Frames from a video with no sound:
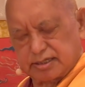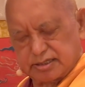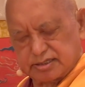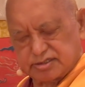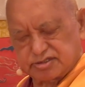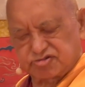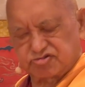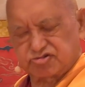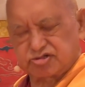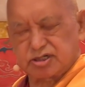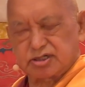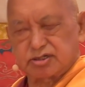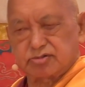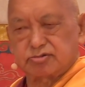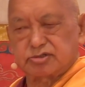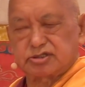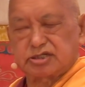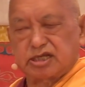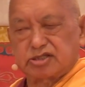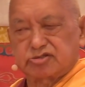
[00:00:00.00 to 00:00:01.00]
string
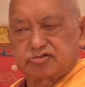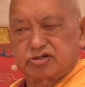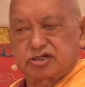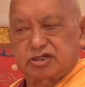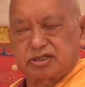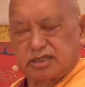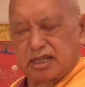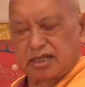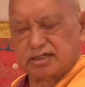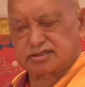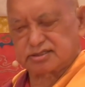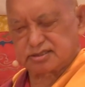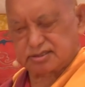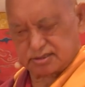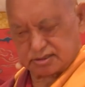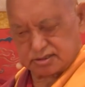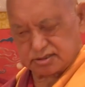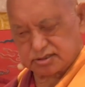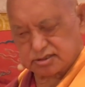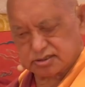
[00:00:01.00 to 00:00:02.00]
which are 3
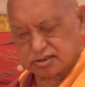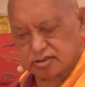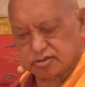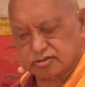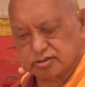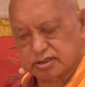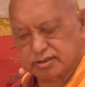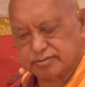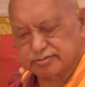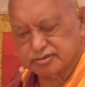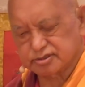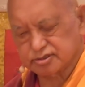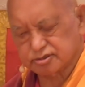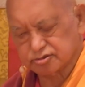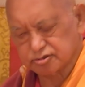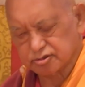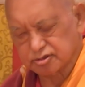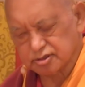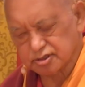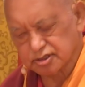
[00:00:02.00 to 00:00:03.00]
knots is going to give in
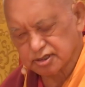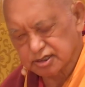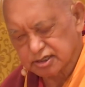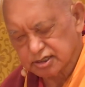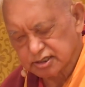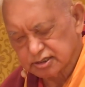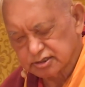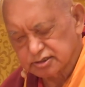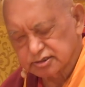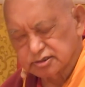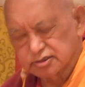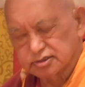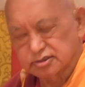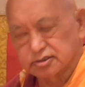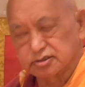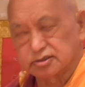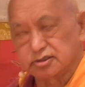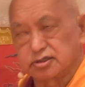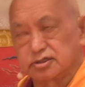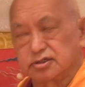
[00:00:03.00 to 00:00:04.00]
so
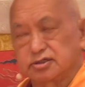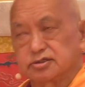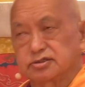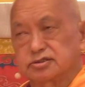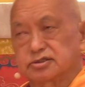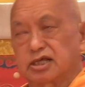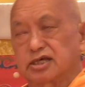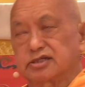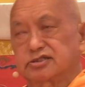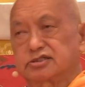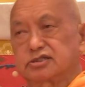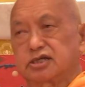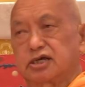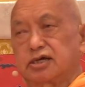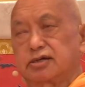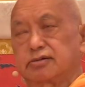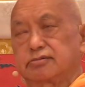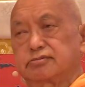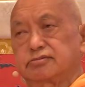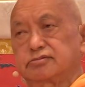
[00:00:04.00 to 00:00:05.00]

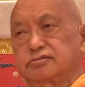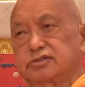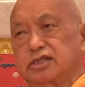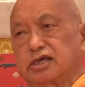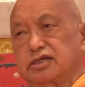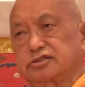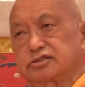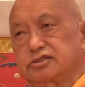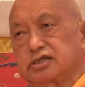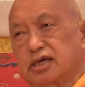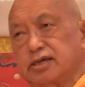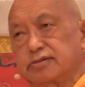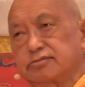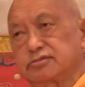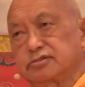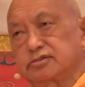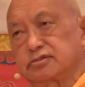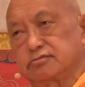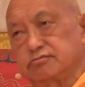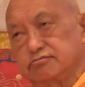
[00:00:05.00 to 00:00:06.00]
that
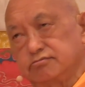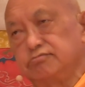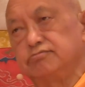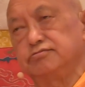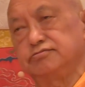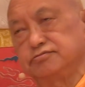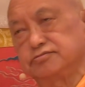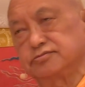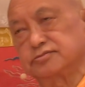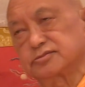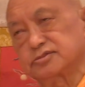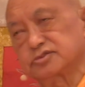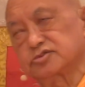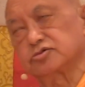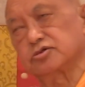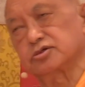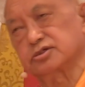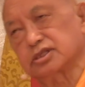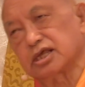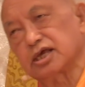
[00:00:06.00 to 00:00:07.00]
time
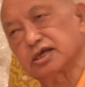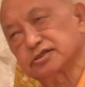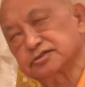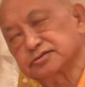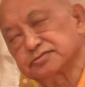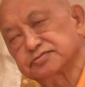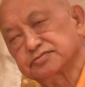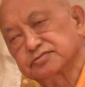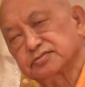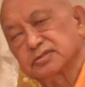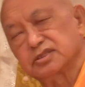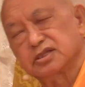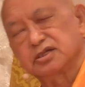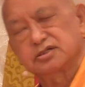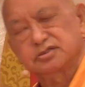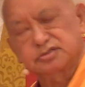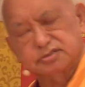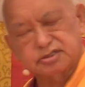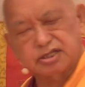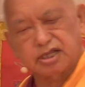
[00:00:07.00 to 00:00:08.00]
so that
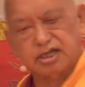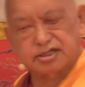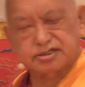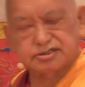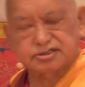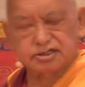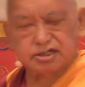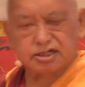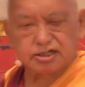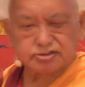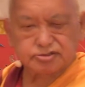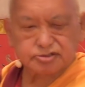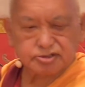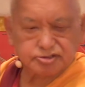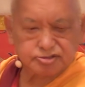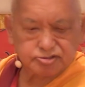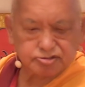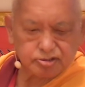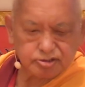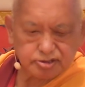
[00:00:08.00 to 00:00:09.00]
there is a
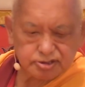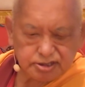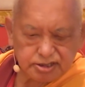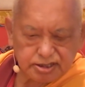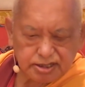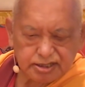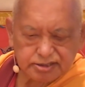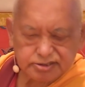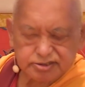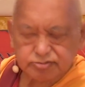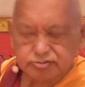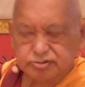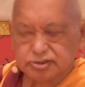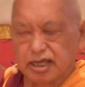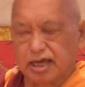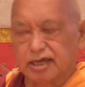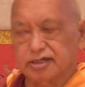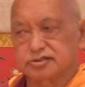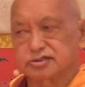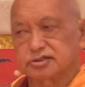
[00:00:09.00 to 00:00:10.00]
story related to
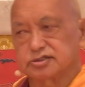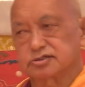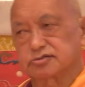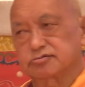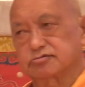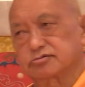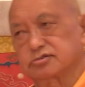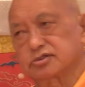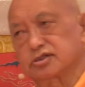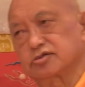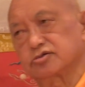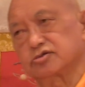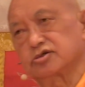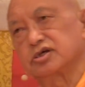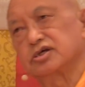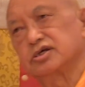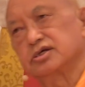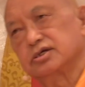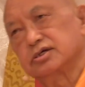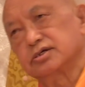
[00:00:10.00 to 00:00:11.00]
that. So the
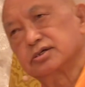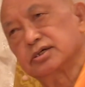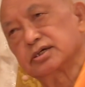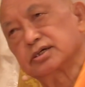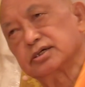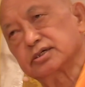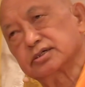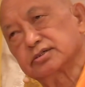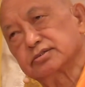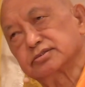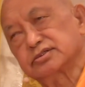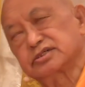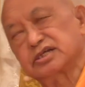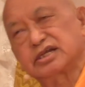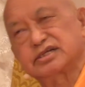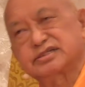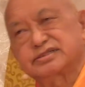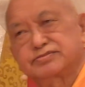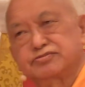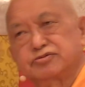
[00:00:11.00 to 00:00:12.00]

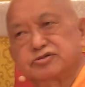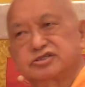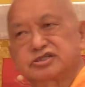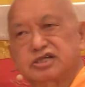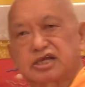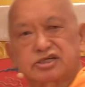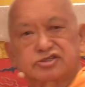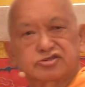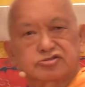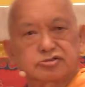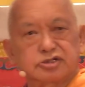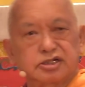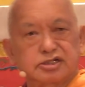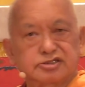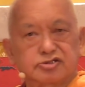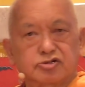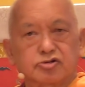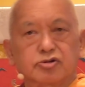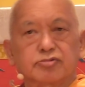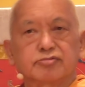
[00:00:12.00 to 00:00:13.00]
greatest protection
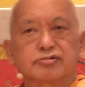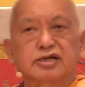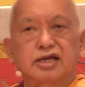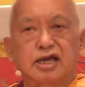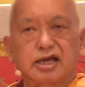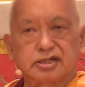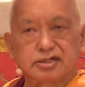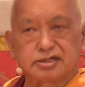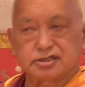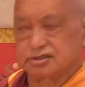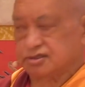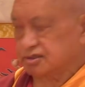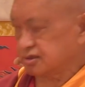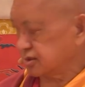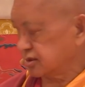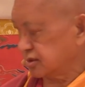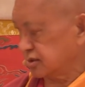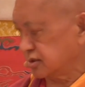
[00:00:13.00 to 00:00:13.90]
is the loving kindness.